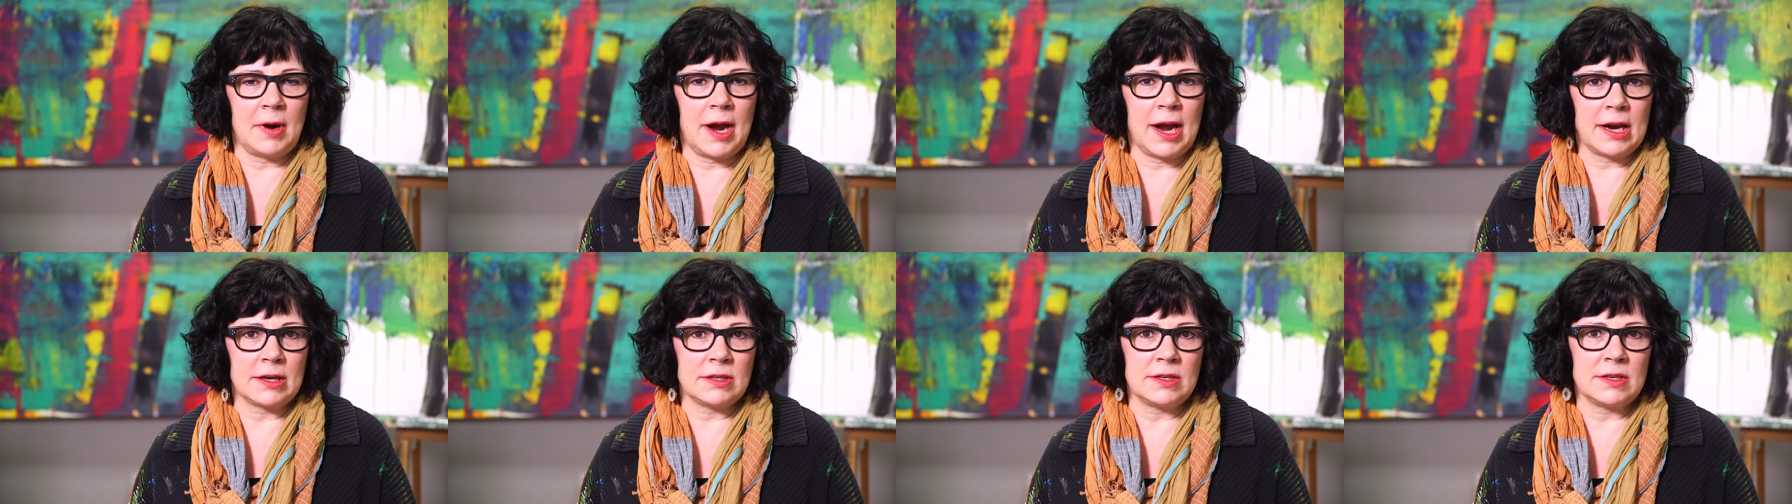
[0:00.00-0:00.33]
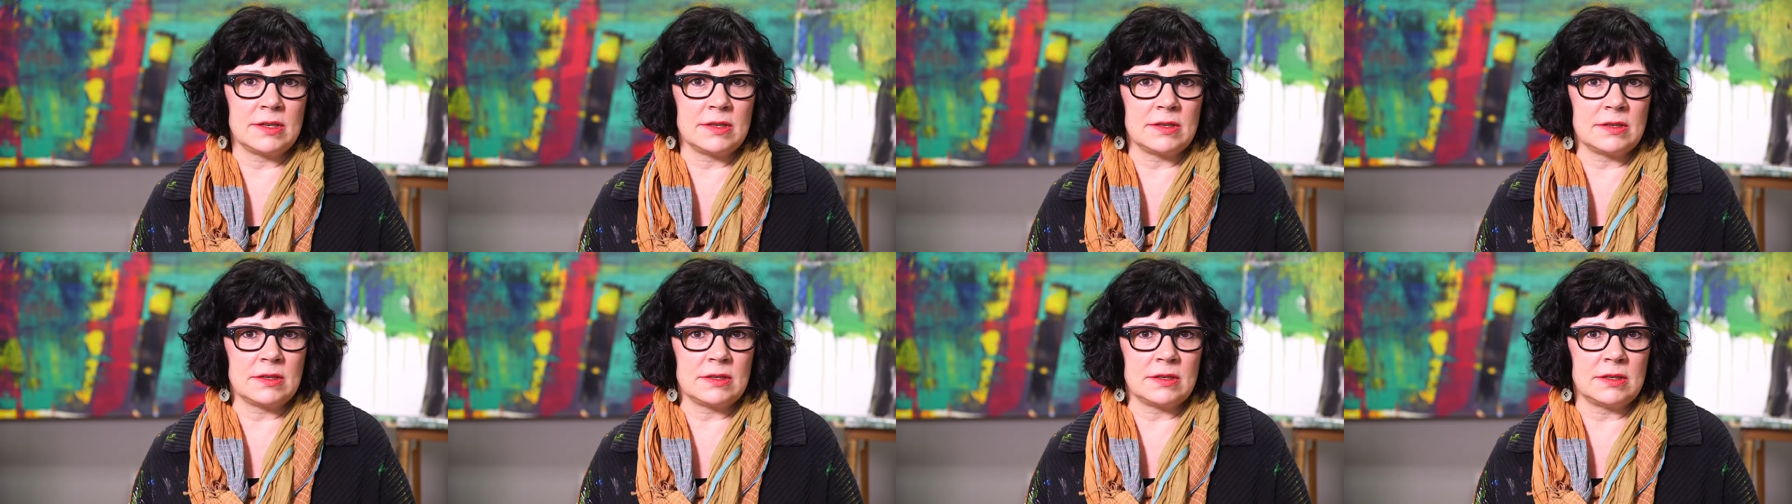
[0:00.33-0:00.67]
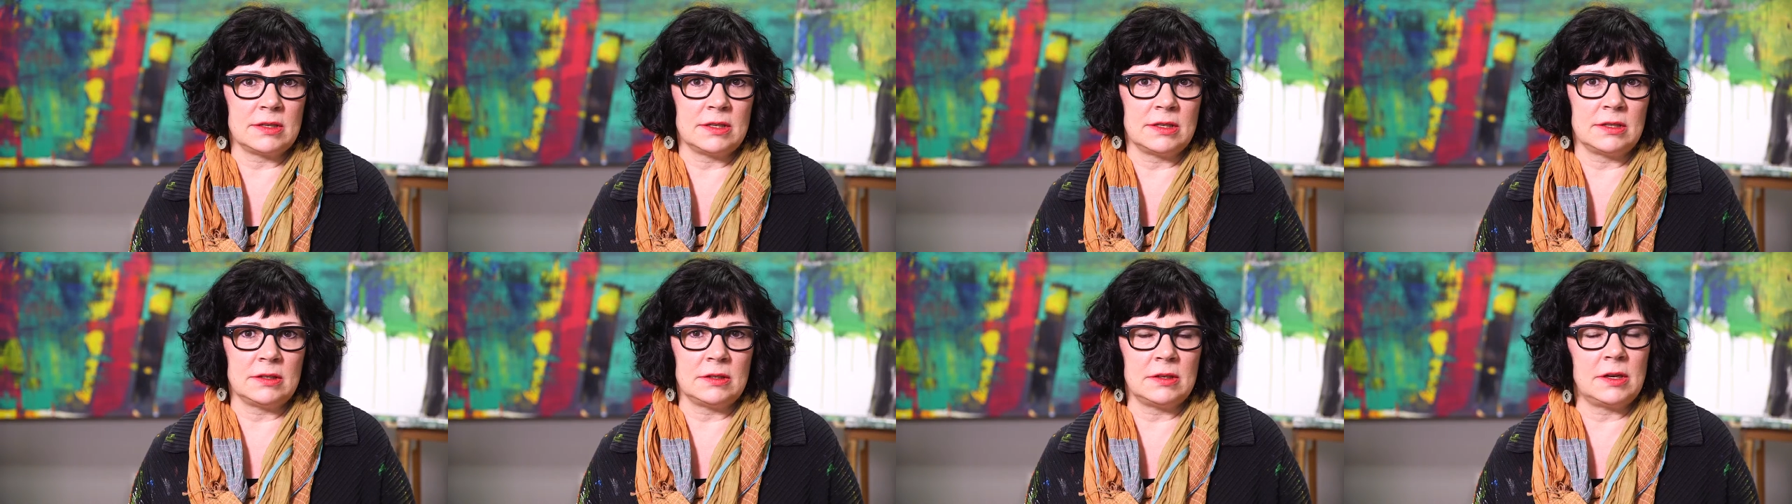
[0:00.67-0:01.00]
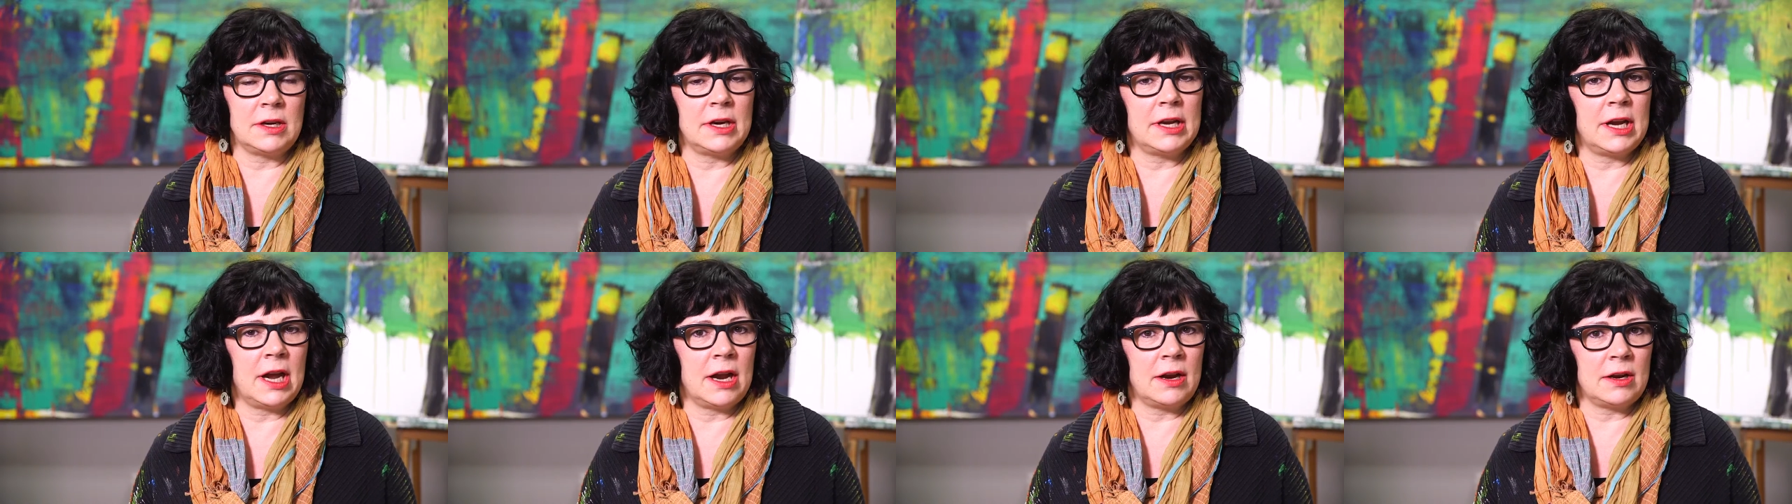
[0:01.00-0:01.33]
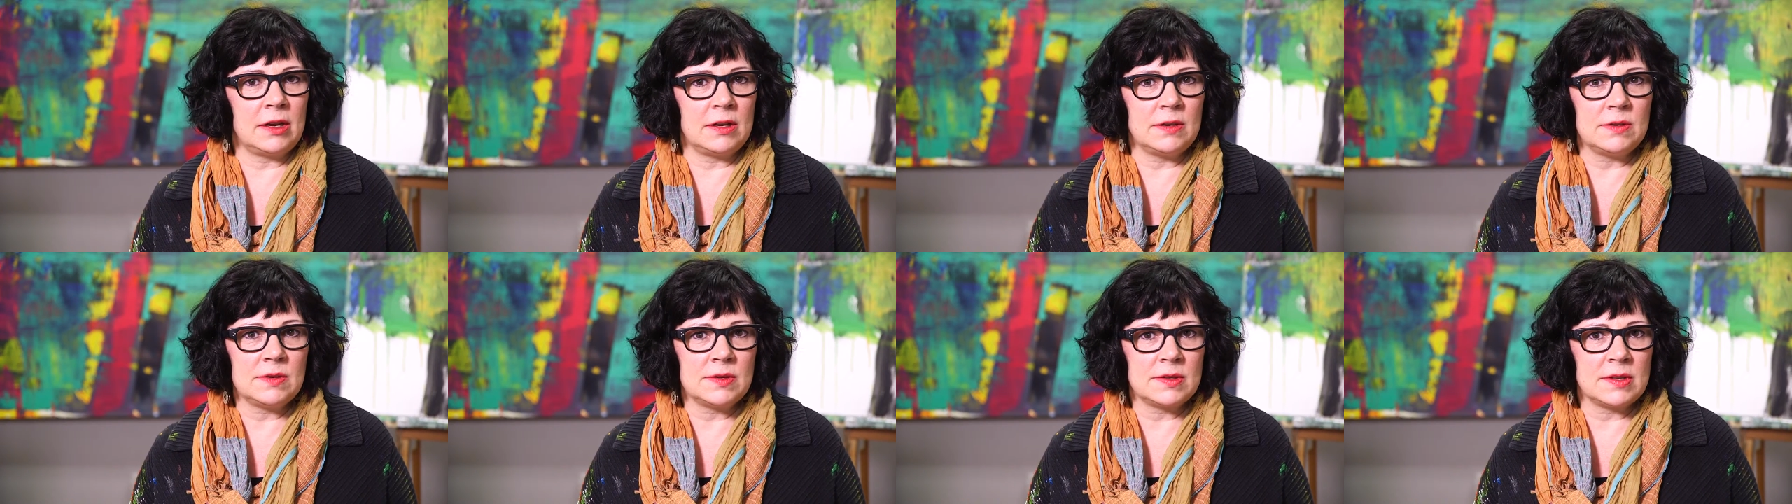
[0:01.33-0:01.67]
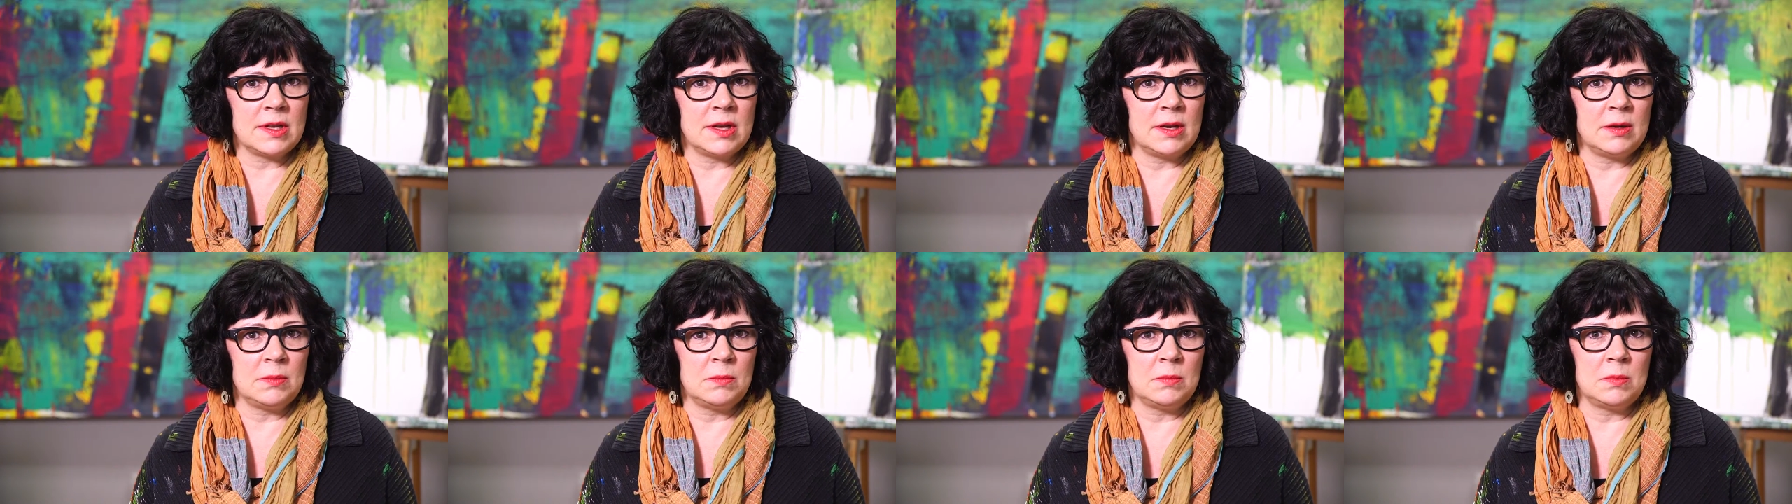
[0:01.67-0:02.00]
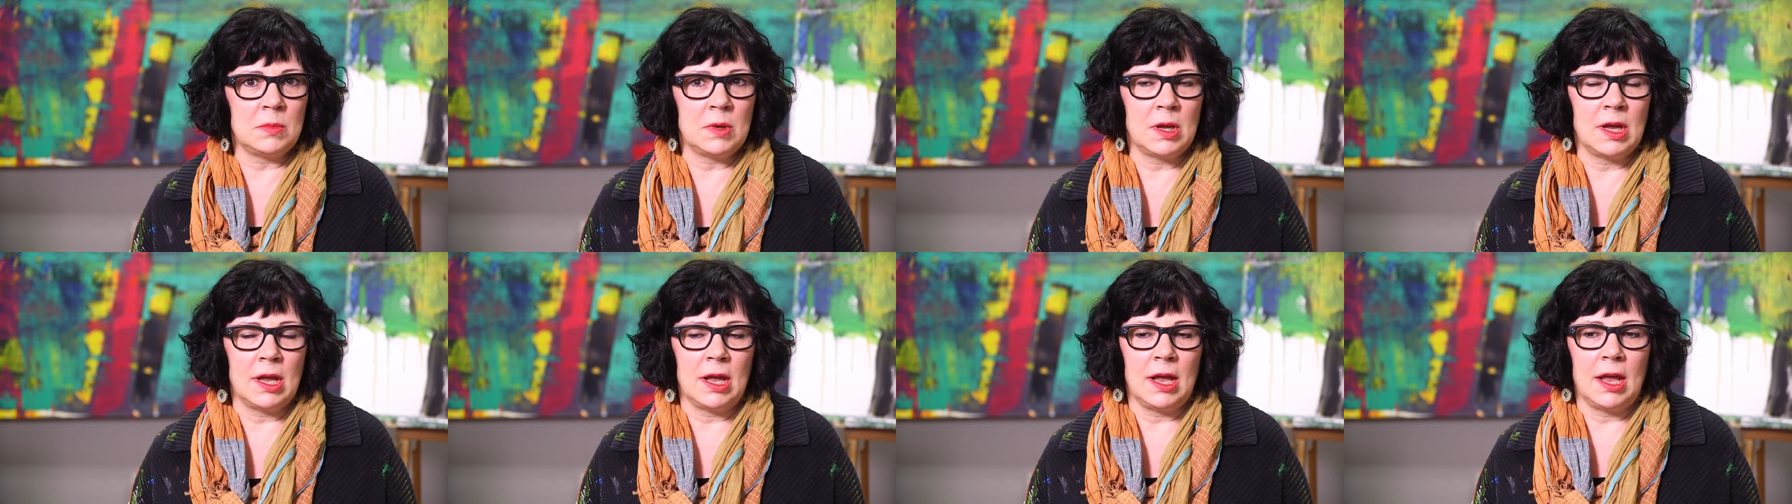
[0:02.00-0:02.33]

practice and learning how to use them.